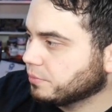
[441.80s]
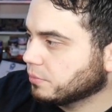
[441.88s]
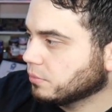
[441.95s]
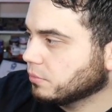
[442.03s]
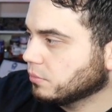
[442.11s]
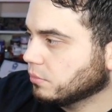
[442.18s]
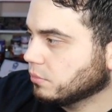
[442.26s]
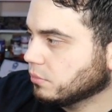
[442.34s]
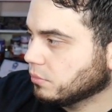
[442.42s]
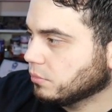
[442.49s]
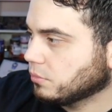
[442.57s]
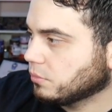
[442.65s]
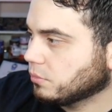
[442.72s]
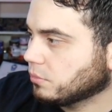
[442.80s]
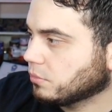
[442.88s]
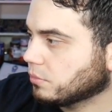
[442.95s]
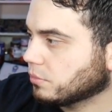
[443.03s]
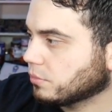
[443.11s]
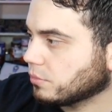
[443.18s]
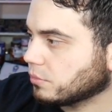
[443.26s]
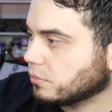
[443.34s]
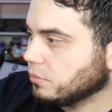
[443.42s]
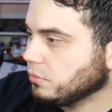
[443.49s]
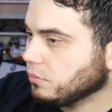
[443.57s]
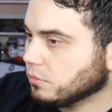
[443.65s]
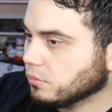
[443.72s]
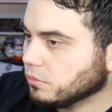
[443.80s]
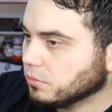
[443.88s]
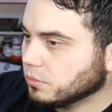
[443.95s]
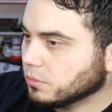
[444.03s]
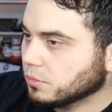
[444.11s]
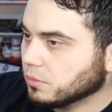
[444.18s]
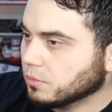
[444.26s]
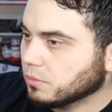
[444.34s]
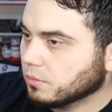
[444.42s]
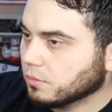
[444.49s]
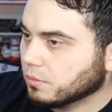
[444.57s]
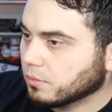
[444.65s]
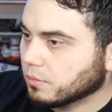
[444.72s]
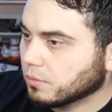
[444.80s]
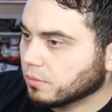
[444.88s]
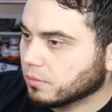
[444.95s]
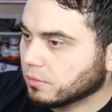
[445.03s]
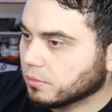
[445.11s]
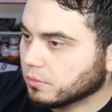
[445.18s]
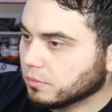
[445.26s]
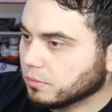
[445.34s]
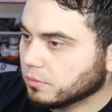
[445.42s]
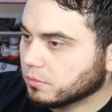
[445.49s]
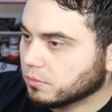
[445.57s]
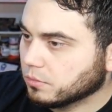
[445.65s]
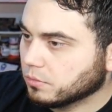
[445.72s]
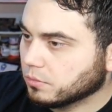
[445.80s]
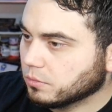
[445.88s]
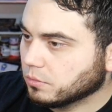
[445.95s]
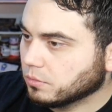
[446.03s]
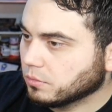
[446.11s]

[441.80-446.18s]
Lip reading: Nothing is said.